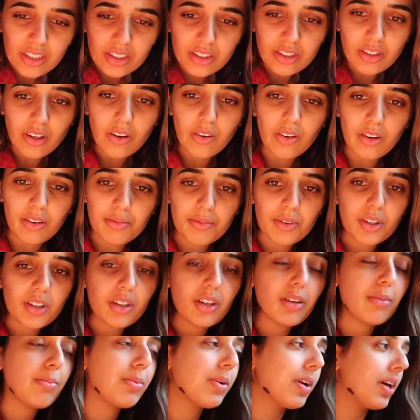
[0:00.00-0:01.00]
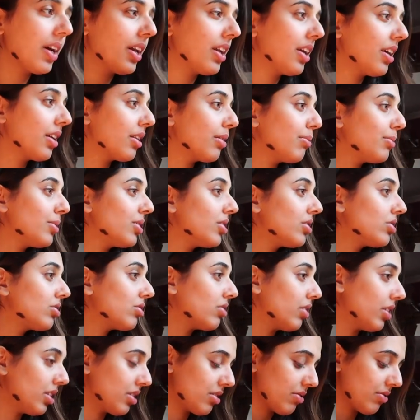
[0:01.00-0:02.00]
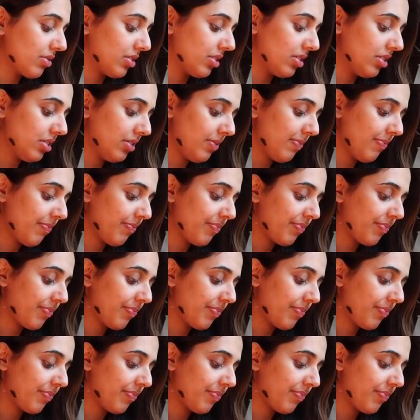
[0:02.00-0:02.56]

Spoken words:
So I'm not gonna put any other moisturizer on.